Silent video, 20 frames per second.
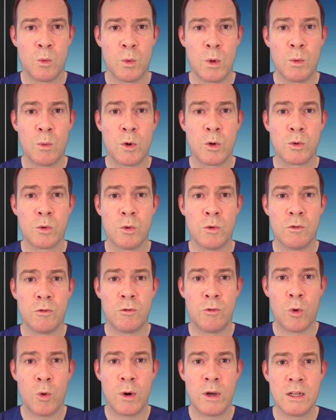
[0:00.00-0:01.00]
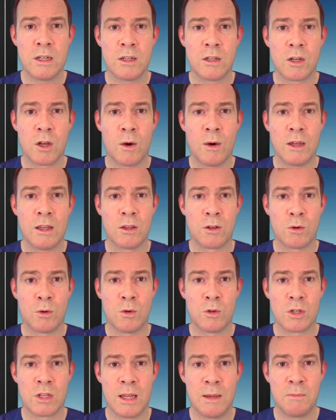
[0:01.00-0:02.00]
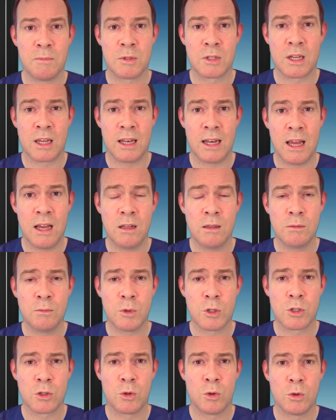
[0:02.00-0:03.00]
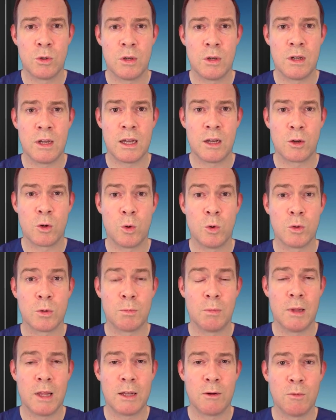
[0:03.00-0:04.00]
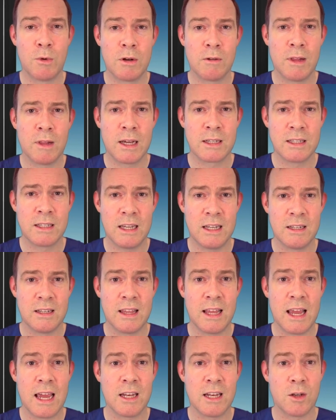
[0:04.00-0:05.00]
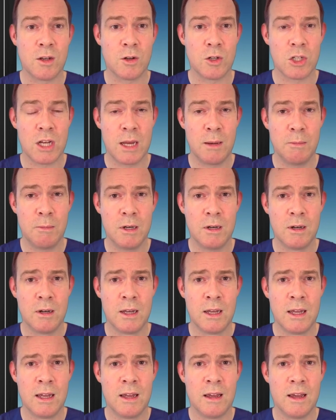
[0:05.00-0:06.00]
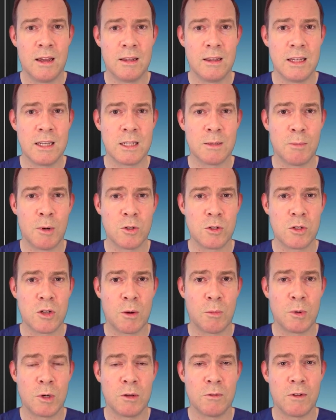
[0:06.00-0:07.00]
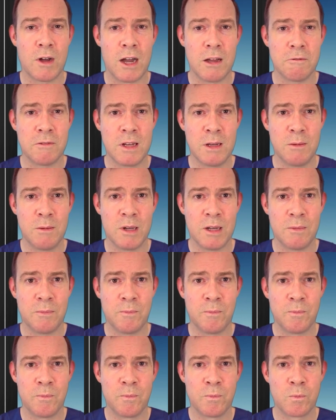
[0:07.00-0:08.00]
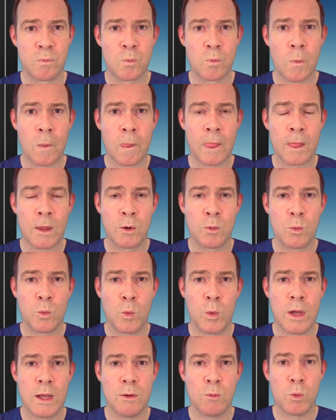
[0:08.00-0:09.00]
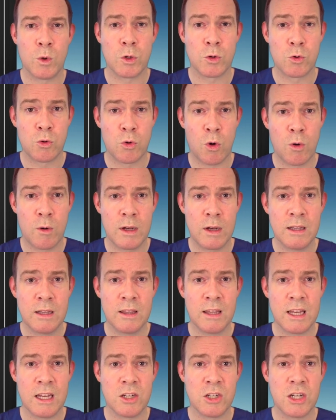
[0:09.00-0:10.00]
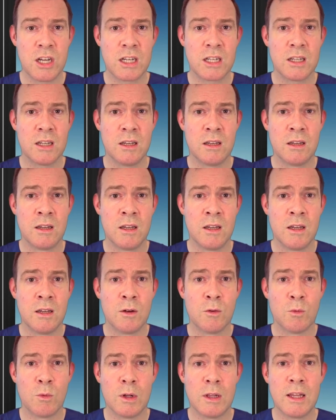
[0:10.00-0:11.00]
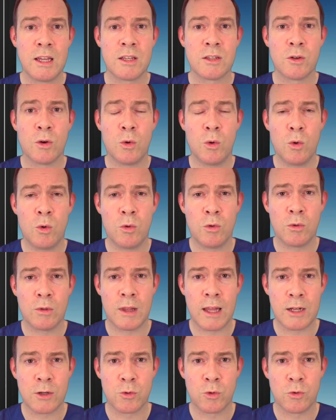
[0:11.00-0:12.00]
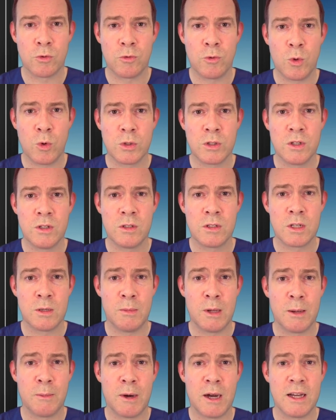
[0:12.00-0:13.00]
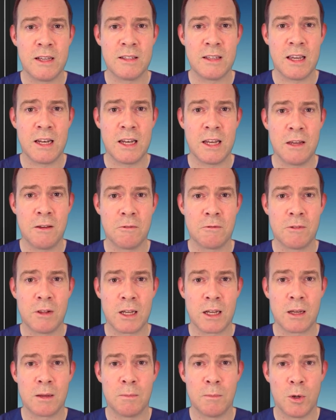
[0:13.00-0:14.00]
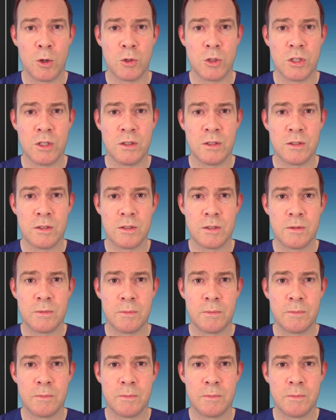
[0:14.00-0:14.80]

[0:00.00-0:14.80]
We want to avoid going through Schlemm's canal, which could cause blood reflux into the anterior chamber and lead to postoperative hyphema. When withdrawing the injector, release all lateral forces to minimize any flick motions.